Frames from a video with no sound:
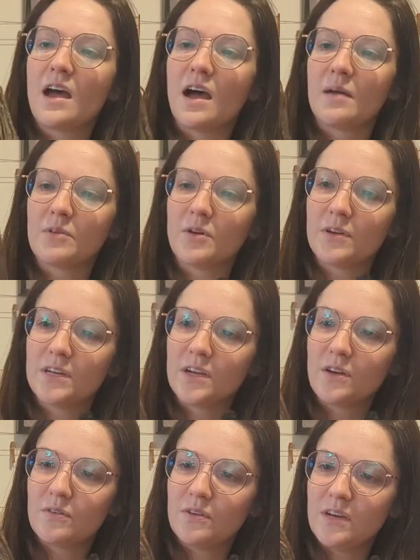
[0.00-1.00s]
I'm going to
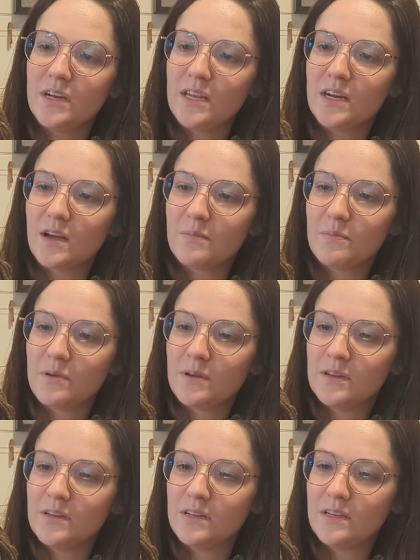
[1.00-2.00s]
go knit up
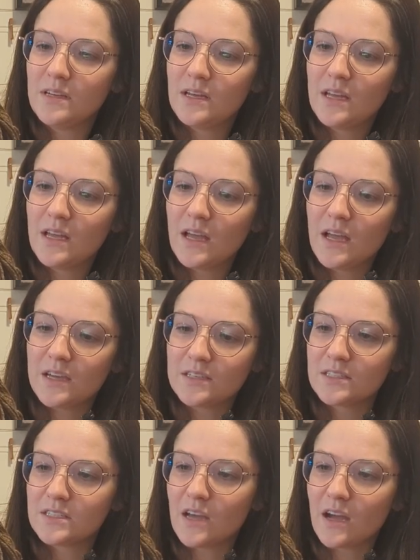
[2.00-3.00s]
a
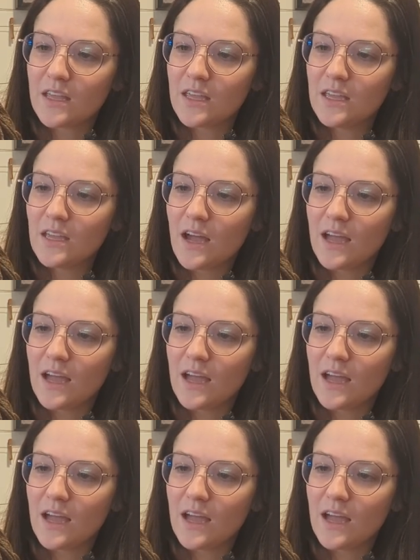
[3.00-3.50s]
stocking.